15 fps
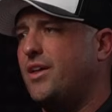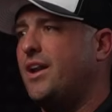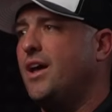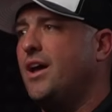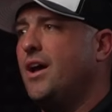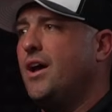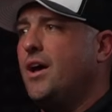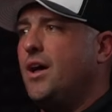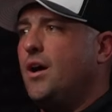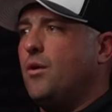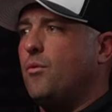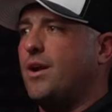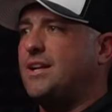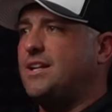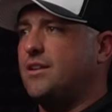that
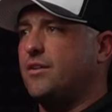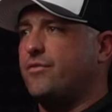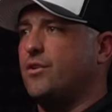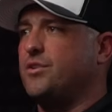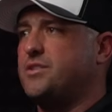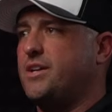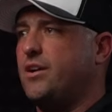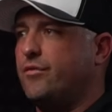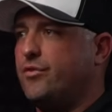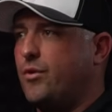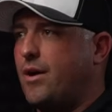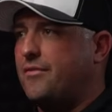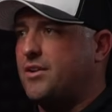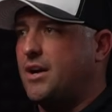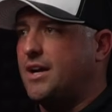when I did the first
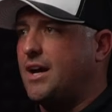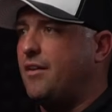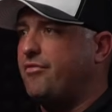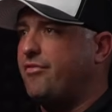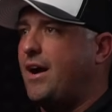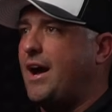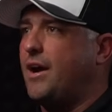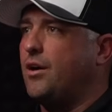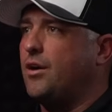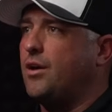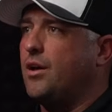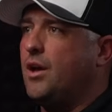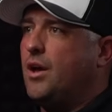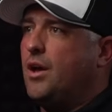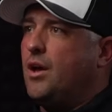interview after I got
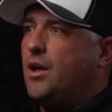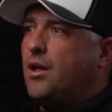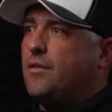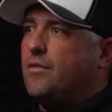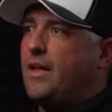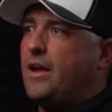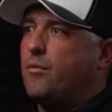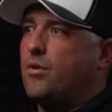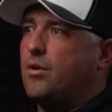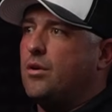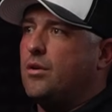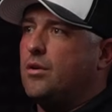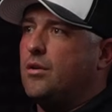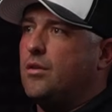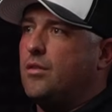fired, they
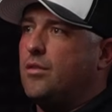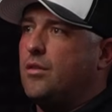were